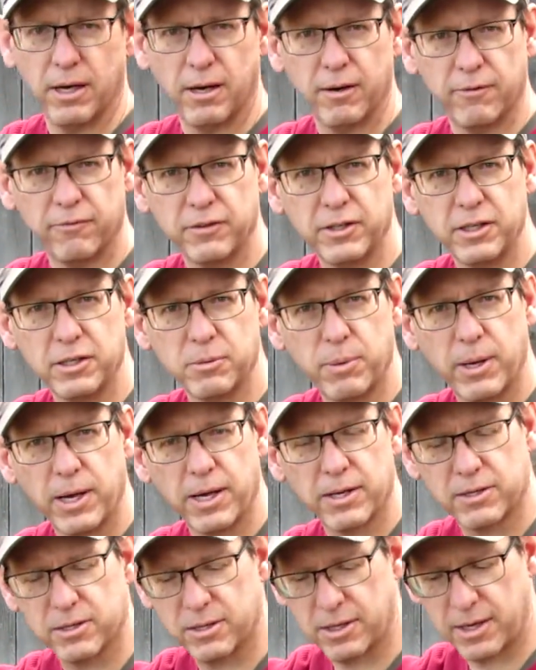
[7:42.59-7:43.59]
fleece
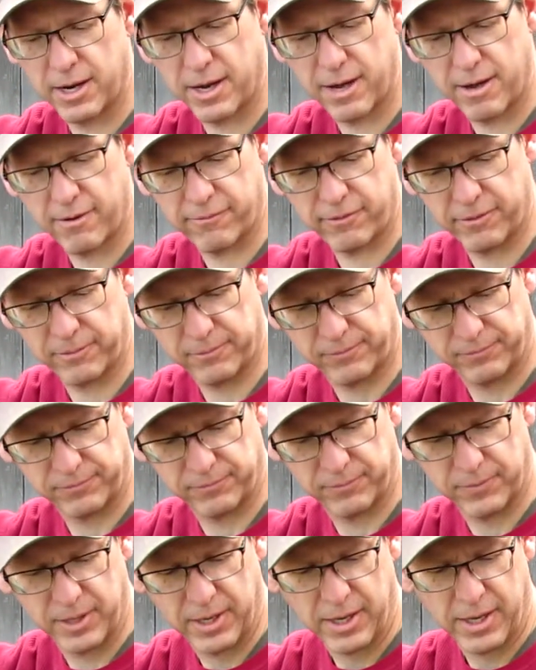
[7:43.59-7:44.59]
pants that I have.
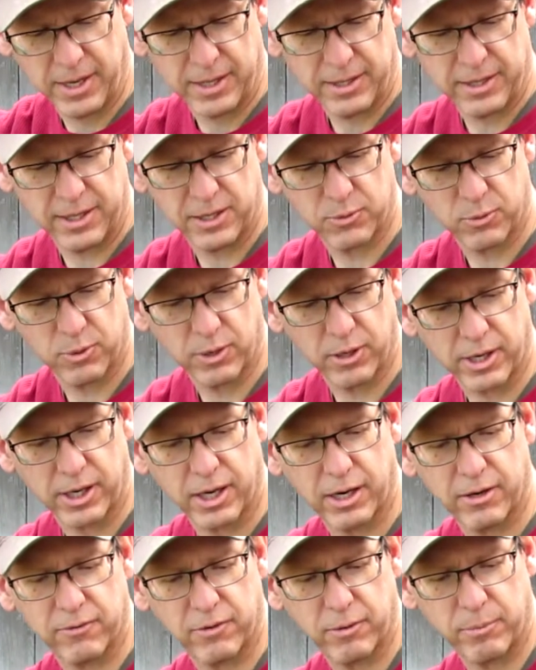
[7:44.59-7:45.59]
These were kind
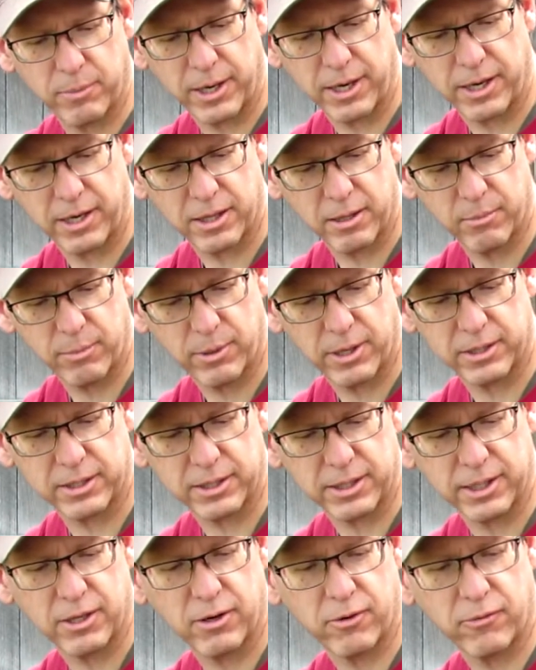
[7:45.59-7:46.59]
of a pain in the butt to
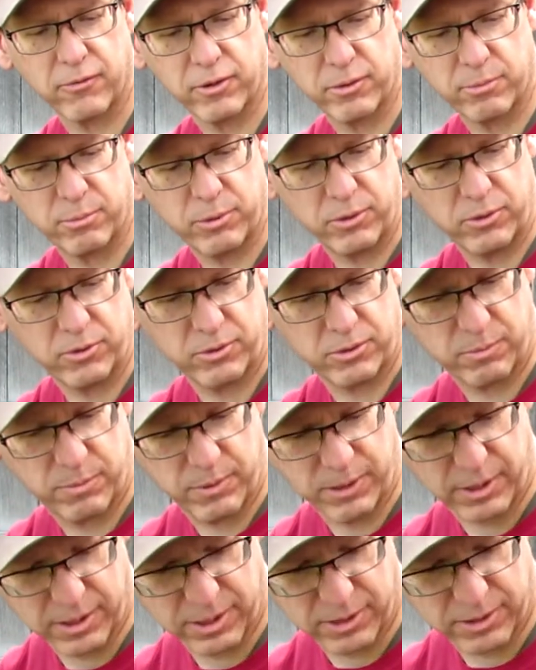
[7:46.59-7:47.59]
get over the boots
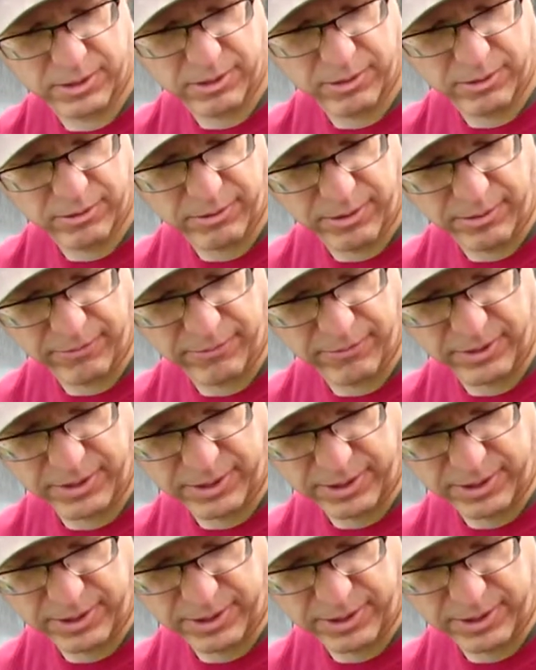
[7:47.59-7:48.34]
because they're very